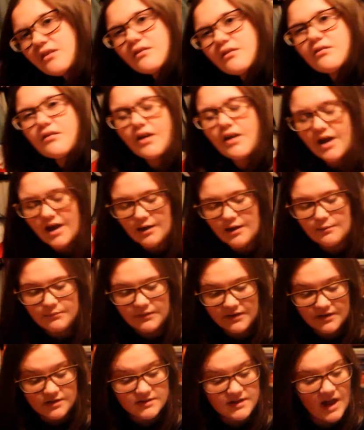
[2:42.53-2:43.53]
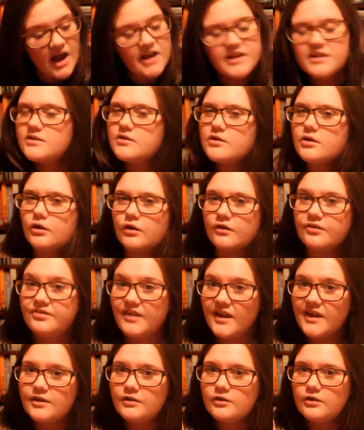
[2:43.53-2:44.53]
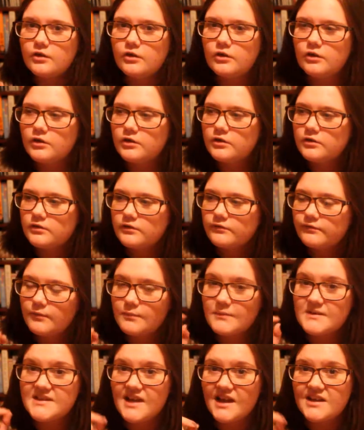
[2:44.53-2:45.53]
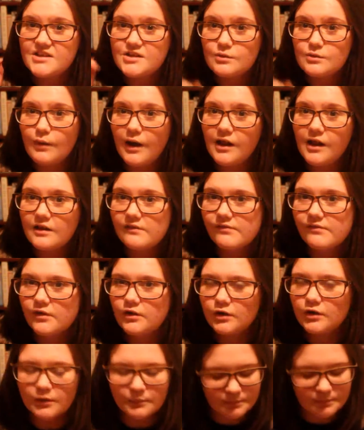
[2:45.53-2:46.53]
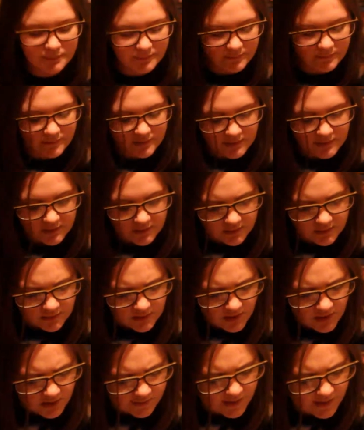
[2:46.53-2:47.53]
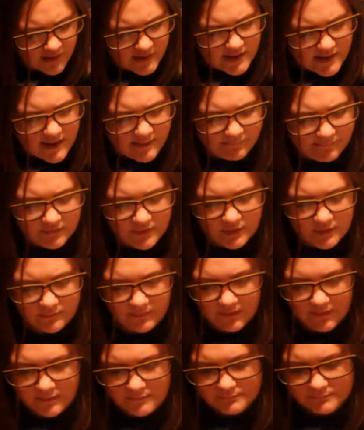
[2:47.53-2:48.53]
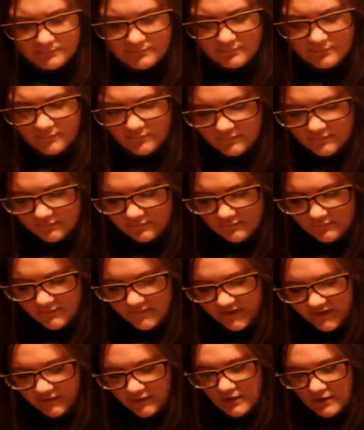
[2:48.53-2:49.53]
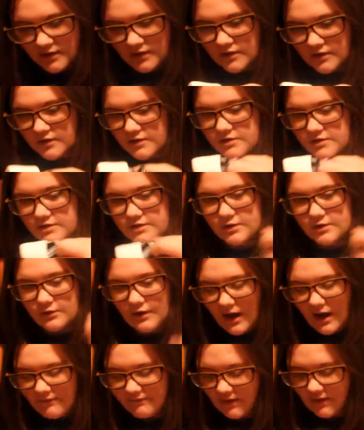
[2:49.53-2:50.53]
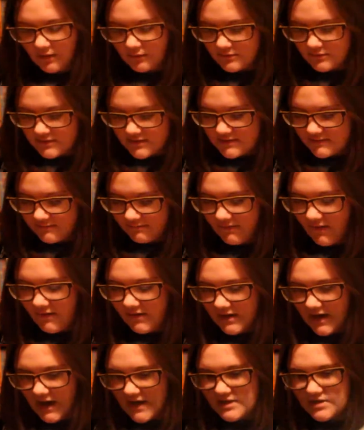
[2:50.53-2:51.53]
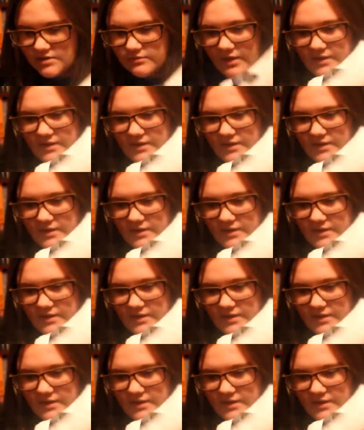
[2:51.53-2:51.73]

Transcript: and because I didn't know they go from a size 12 up. And I never knew that. So I found this very nice